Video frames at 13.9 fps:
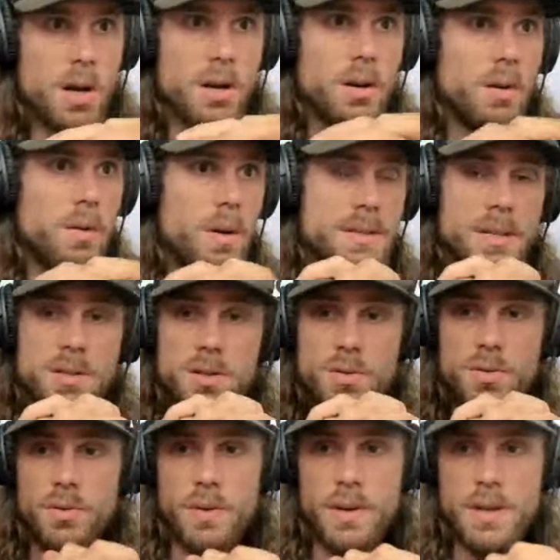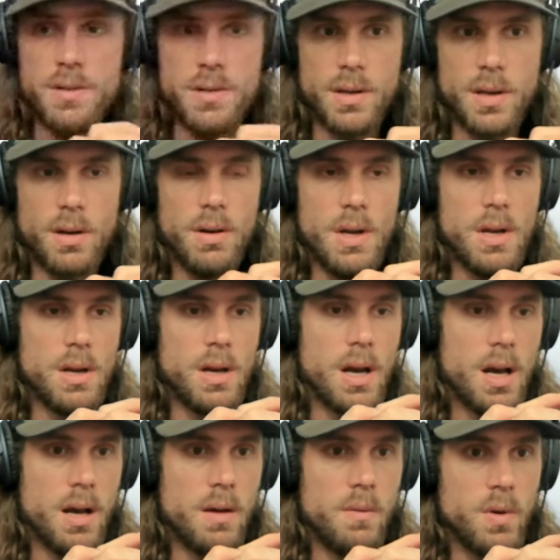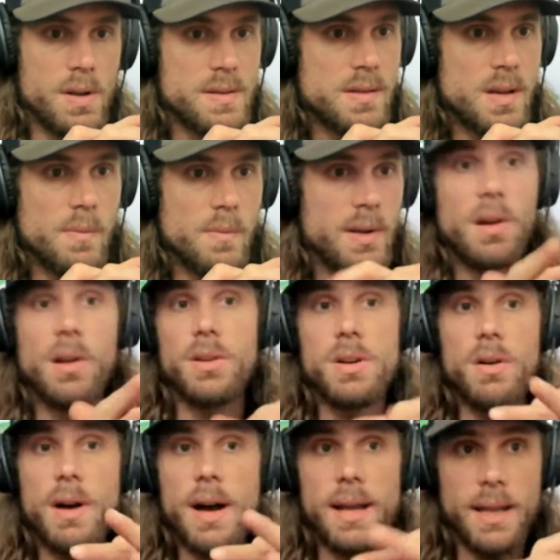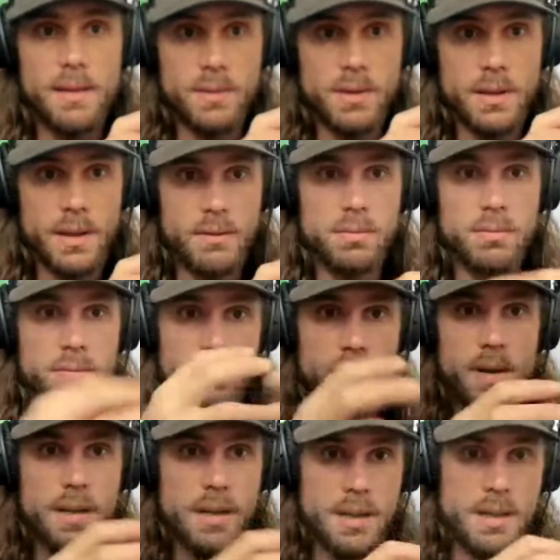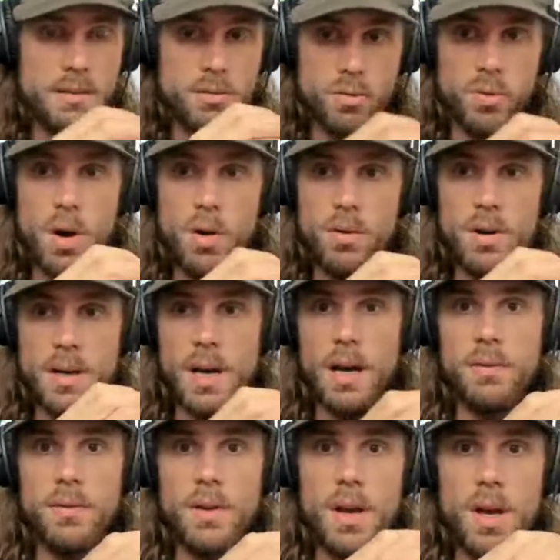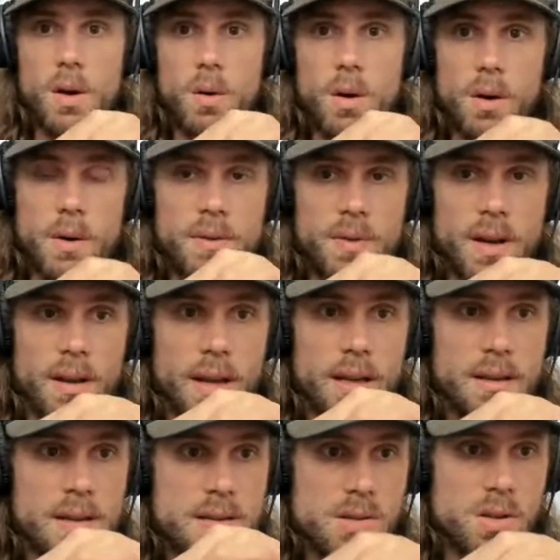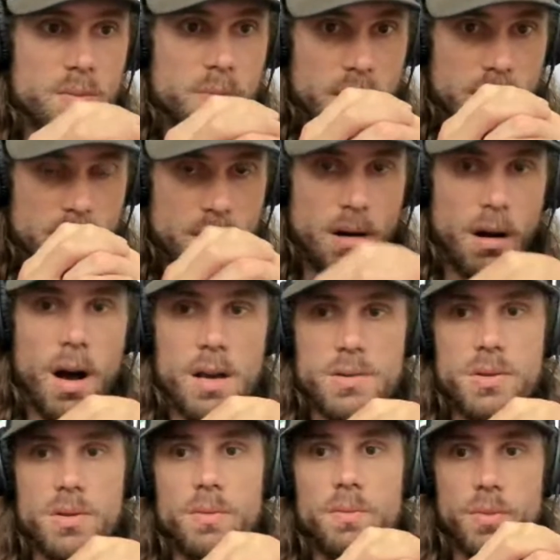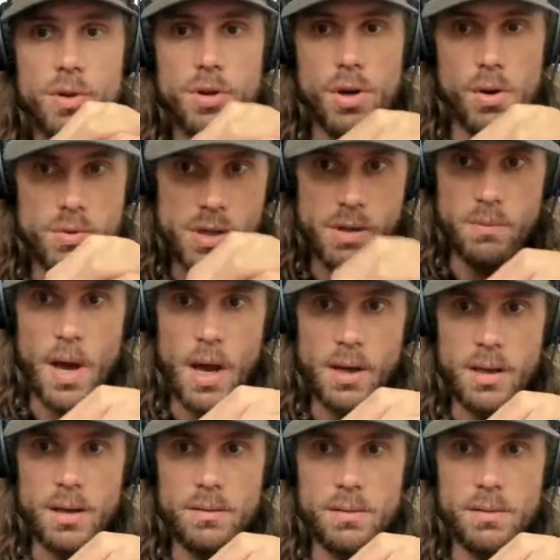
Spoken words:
ago was it, 2-3 years ago, where this company called Go High Level had really grown enough where we felt like this could be an awesome coaching backend,